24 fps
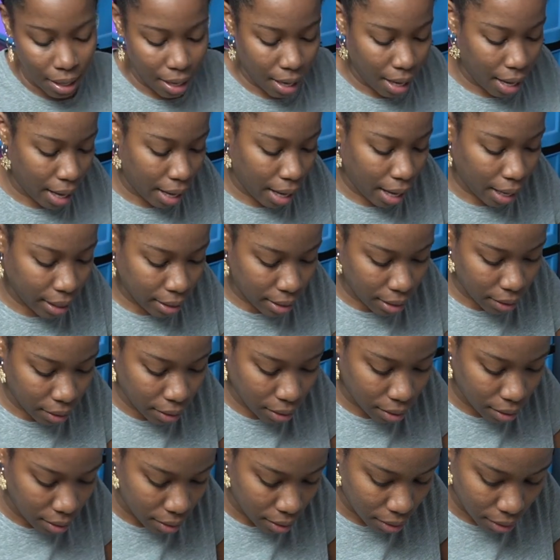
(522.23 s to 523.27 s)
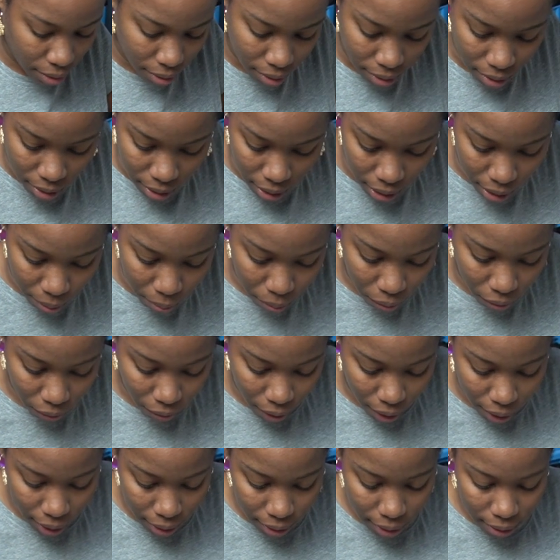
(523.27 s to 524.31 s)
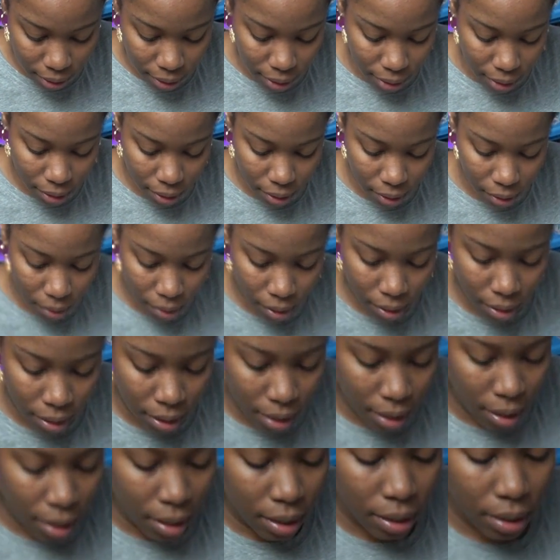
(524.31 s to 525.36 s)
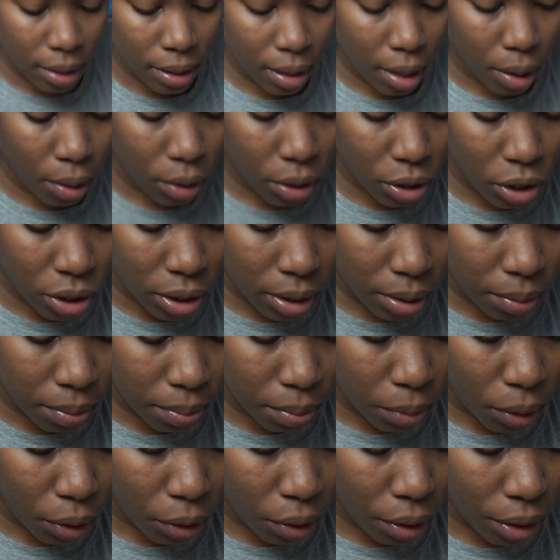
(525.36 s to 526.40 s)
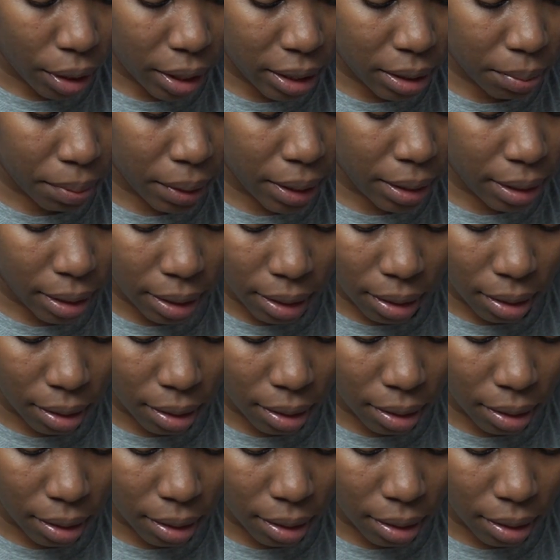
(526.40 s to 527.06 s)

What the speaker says: I had to improvise. So borrow this bit.